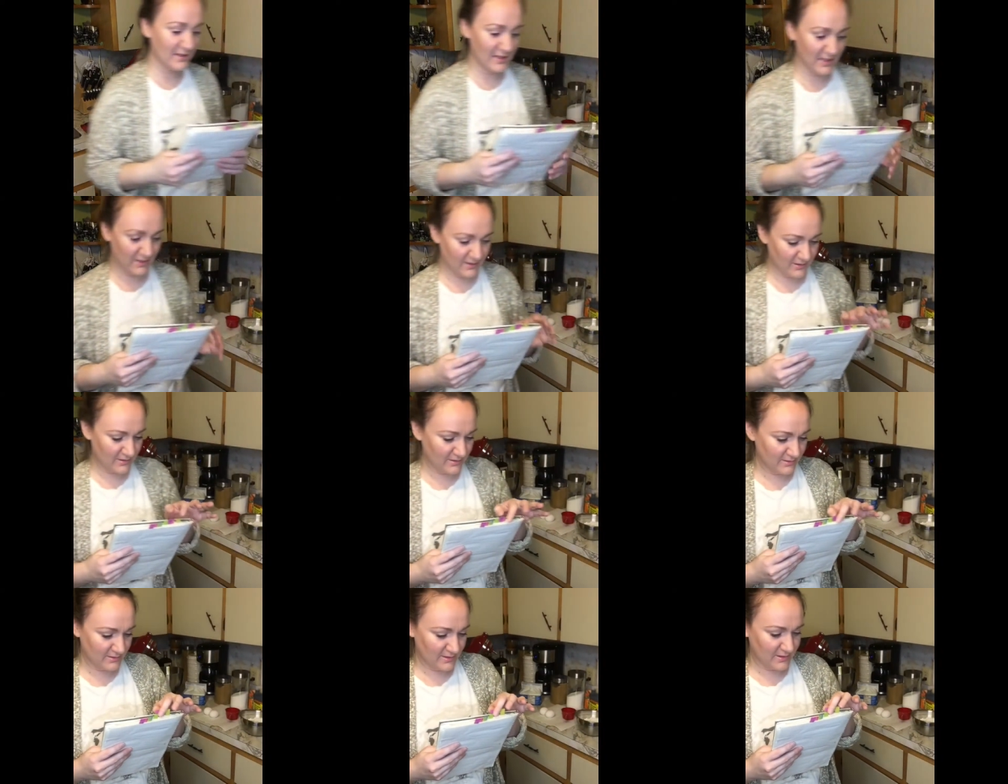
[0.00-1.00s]
in here,
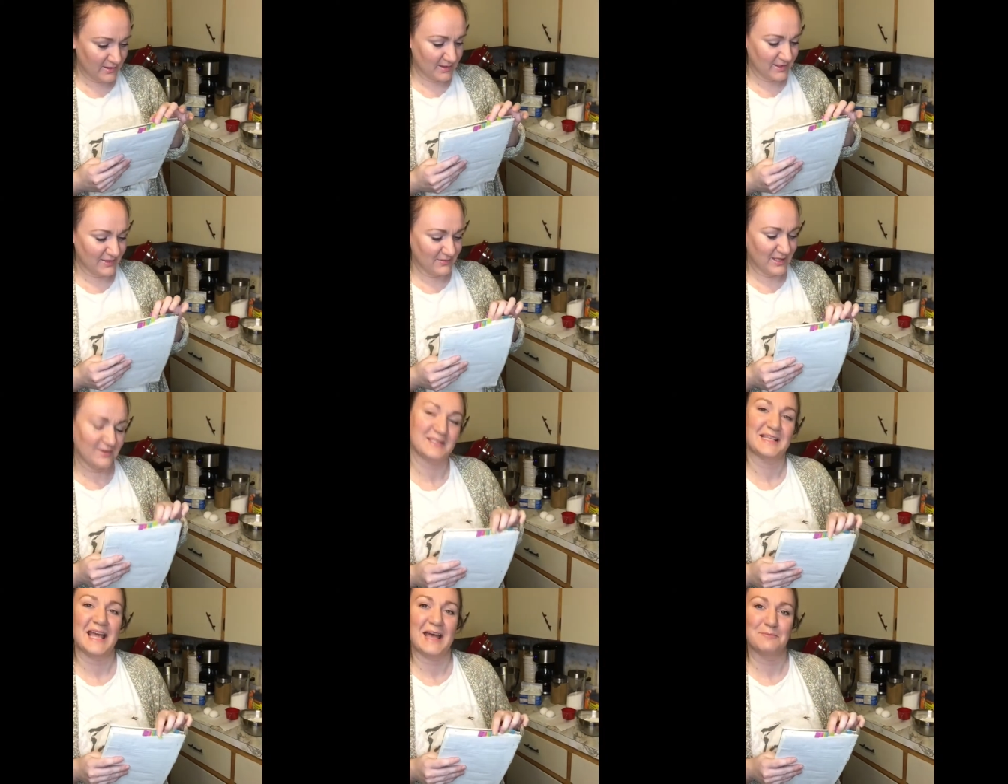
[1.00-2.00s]
and I even have a
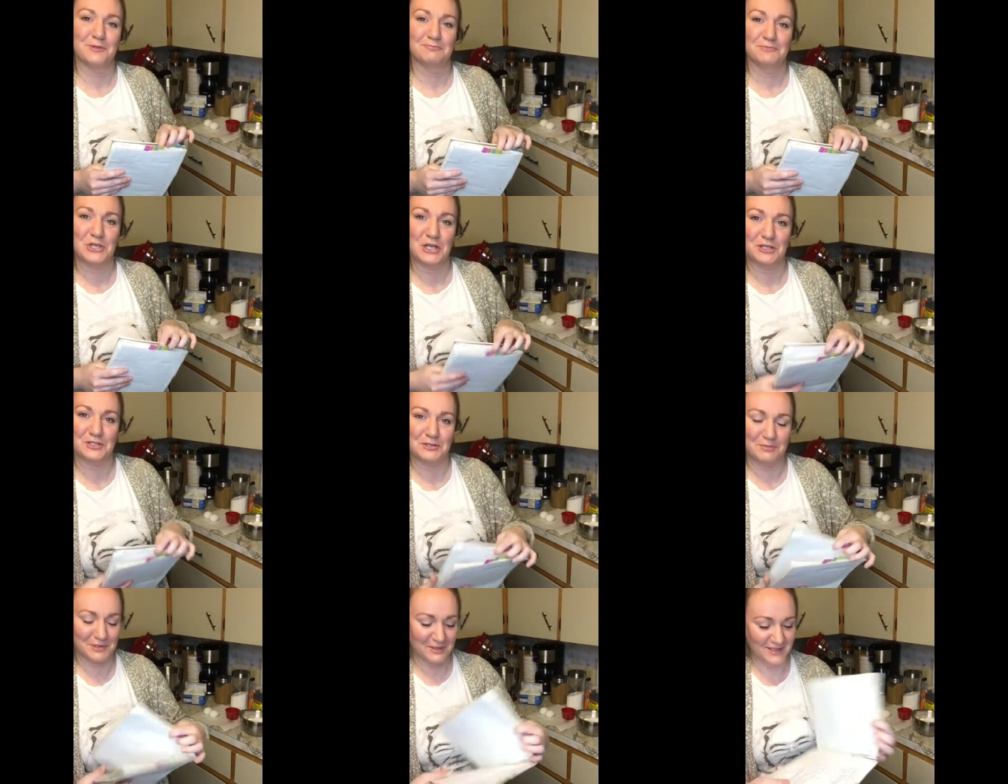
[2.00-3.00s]
tab, chocolate
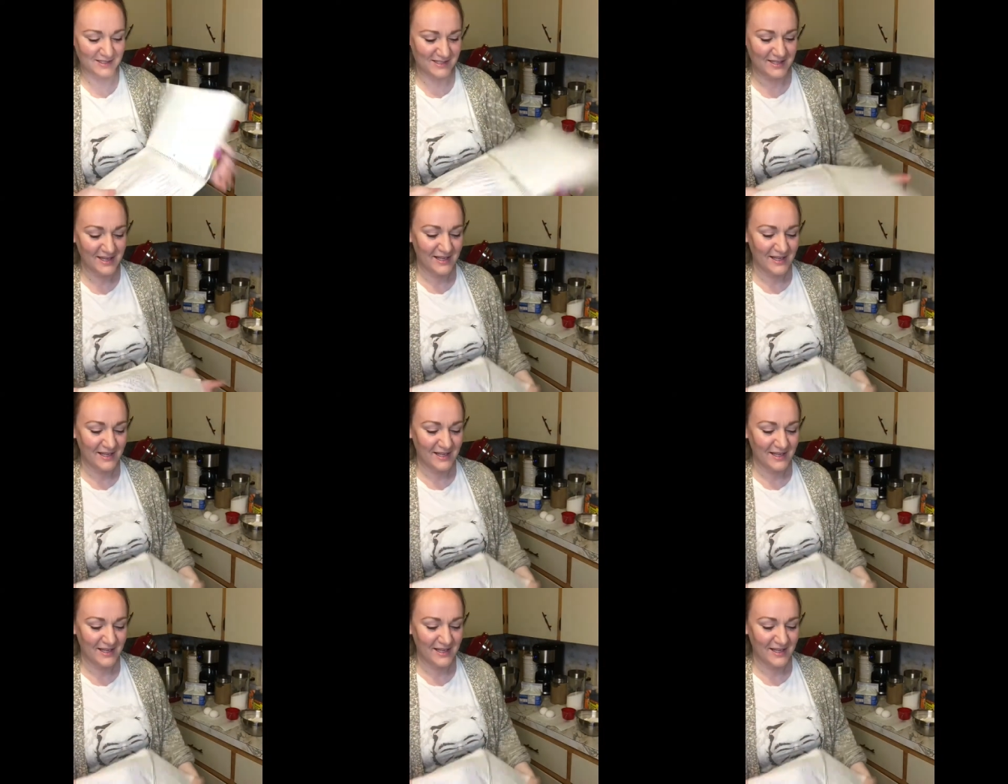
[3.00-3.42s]
chip cookies.